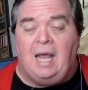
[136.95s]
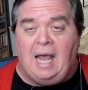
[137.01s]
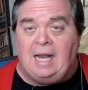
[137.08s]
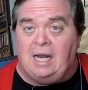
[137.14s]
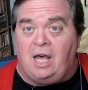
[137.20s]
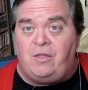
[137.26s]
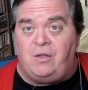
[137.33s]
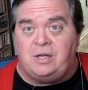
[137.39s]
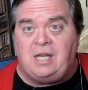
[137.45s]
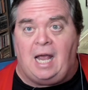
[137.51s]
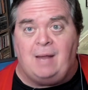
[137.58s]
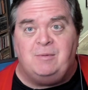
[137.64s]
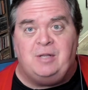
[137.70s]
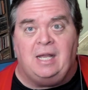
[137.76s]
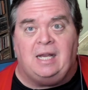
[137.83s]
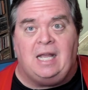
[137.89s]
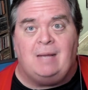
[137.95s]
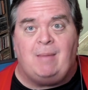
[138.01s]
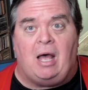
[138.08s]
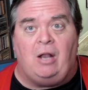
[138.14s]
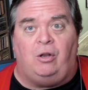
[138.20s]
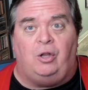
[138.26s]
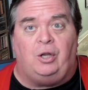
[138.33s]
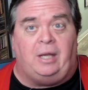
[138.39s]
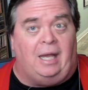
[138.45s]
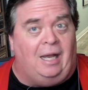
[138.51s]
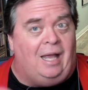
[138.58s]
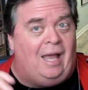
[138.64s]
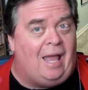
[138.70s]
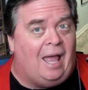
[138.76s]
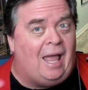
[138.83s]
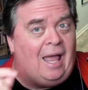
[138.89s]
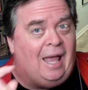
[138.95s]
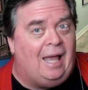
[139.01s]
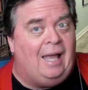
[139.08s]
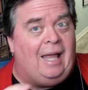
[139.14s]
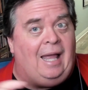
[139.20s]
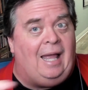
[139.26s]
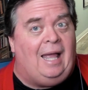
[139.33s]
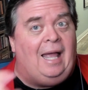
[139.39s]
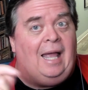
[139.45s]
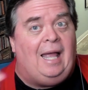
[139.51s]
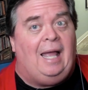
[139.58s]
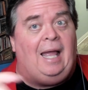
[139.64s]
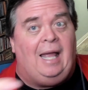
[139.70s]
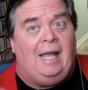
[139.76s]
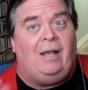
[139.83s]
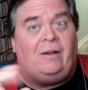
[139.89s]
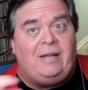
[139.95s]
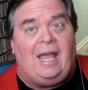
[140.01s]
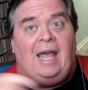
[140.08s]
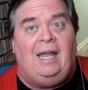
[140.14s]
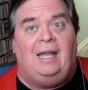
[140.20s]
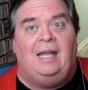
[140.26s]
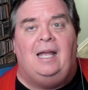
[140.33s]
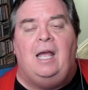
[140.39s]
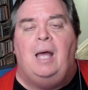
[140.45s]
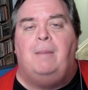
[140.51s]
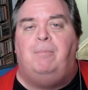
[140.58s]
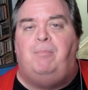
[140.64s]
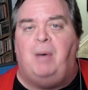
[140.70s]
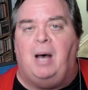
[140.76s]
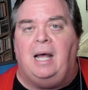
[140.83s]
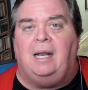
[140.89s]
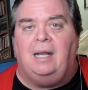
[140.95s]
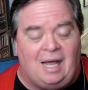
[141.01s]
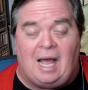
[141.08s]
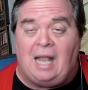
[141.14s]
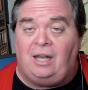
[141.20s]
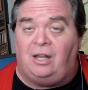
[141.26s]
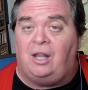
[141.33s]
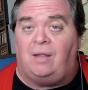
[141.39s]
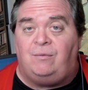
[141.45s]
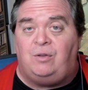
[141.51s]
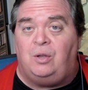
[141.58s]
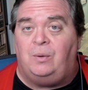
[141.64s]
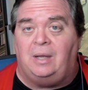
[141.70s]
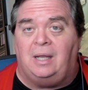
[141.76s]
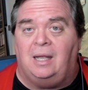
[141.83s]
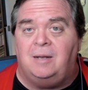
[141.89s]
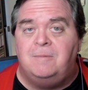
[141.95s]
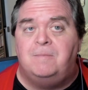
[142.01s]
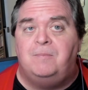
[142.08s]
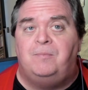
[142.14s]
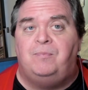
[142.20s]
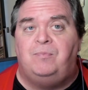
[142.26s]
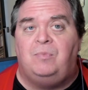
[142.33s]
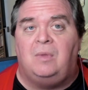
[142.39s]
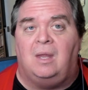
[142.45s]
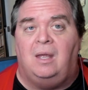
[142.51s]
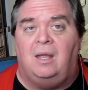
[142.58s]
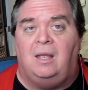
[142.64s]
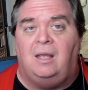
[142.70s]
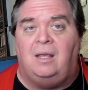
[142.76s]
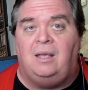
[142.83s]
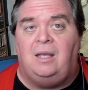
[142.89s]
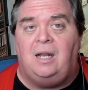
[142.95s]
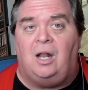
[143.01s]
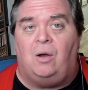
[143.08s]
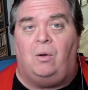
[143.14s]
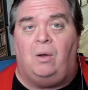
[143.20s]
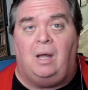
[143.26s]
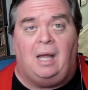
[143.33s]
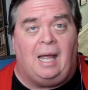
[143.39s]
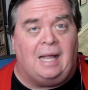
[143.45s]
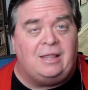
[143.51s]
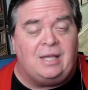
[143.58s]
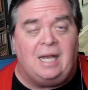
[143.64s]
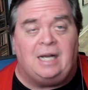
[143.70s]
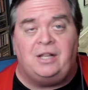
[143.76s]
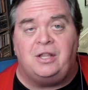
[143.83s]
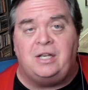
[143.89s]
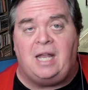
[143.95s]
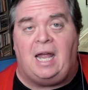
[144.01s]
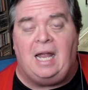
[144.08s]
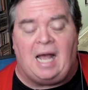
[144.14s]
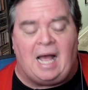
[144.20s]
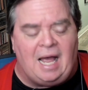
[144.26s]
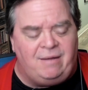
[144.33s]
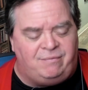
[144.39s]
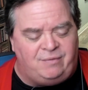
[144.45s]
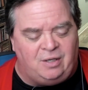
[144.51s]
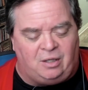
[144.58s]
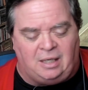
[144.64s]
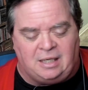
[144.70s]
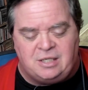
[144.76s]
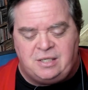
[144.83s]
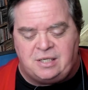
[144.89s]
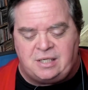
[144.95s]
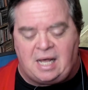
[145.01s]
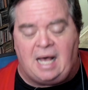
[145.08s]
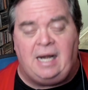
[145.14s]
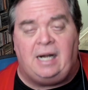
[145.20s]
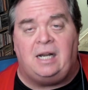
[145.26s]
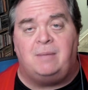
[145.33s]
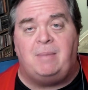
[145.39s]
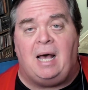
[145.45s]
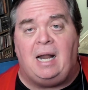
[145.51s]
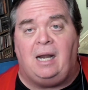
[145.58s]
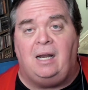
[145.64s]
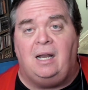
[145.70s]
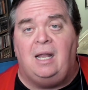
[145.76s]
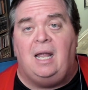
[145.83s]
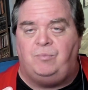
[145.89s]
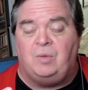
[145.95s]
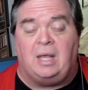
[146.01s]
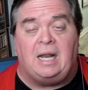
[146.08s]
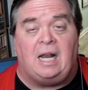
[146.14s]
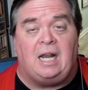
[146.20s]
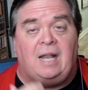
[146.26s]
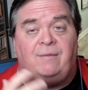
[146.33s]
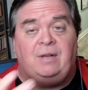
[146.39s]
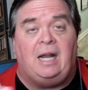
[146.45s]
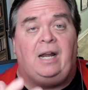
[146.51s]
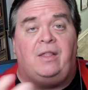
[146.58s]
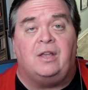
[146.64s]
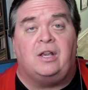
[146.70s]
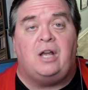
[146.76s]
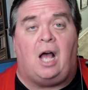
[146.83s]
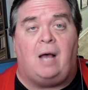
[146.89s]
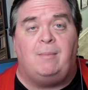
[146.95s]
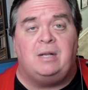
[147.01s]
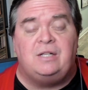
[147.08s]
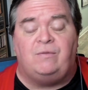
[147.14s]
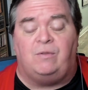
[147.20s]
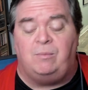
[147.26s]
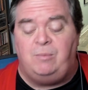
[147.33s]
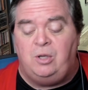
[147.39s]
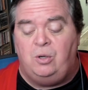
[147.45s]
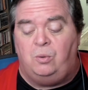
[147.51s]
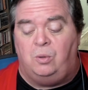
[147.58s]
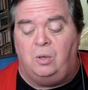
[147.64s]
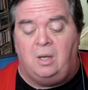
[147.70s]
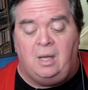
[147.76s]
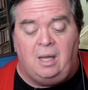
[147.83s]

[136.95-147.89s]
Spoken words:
And other times they come out looking okay. But I love doing it. You know, at the end of the day, I feel excited about it. And I love getting the comments from you.